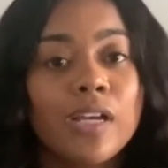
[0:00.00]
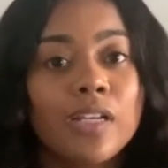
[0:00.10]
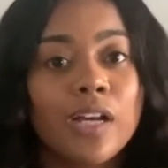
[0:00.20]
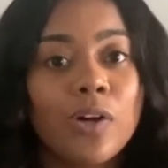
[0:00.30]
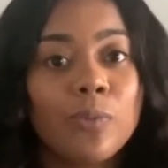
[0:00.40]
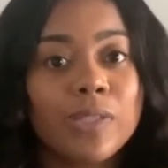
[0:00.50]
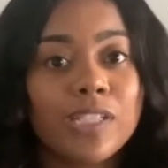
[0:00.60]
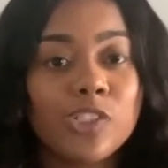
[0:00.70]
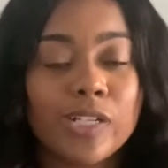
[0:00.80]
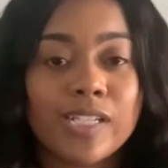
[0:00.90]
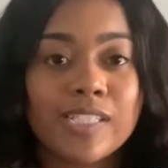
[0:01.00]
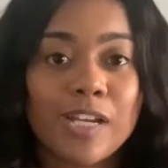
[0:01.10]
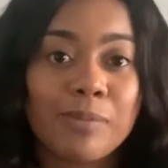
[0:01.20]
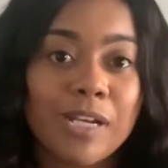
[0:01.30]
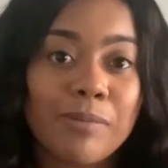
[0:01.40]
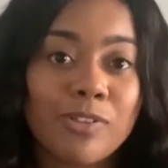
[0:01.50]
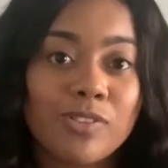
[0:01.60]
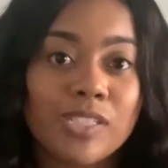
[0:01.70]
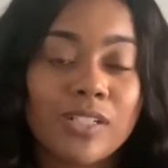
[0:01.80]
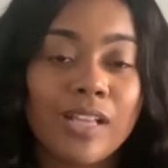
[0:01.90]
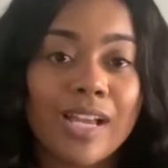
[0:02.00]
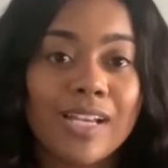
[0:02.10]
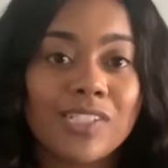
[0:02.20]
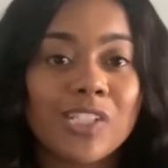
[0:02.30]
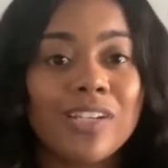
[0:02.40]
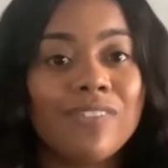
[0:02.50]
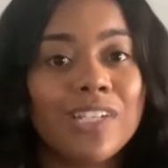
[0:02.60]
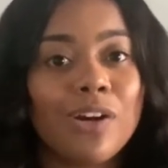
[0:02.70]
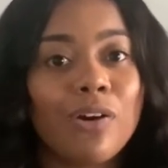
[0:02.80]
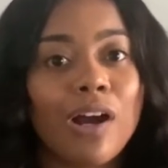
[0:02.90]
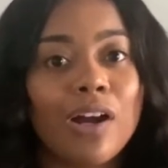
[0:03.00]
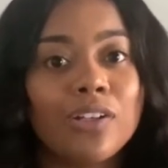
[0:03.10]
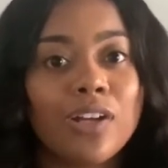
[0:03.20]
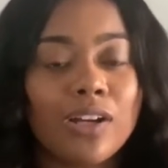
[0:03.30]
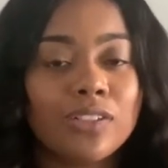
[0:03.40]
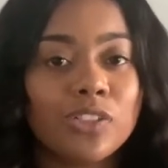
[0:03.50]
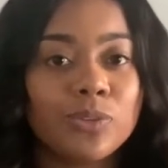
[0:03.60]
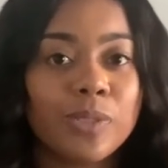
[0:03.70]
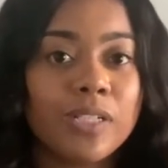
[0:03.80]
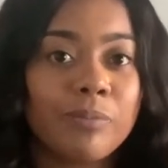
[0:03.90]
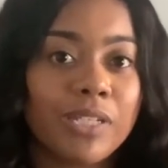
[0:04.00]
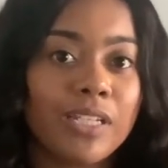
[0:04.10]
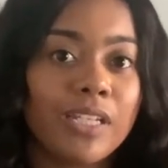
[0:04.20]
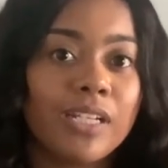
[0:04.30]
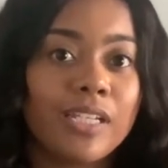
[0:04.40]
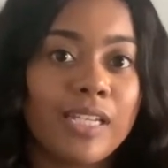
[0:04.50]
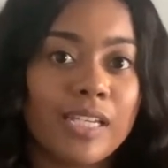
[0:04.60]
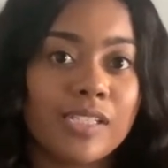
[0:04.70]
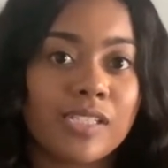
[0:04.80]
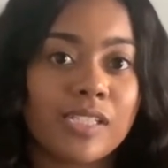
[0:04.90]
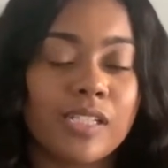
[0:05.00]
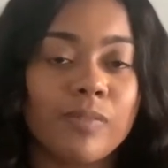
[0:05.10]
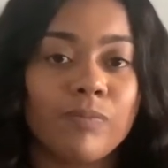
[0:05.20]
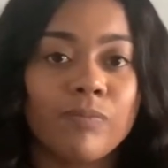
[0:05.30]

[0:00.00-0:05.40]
go with the transabdominal cerclage, even though our doctors recommended against it.